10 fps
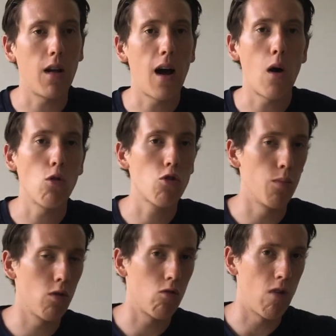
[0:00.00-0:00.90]
Are Ultra
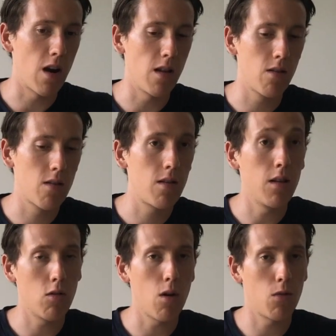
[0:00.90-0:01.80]
Boost runners
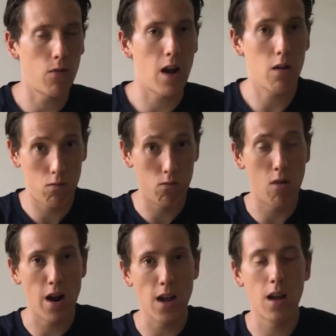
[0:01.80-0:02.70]
in terms of
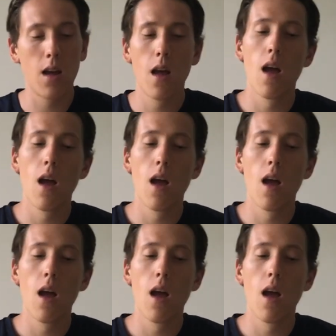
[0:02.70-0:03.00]
running?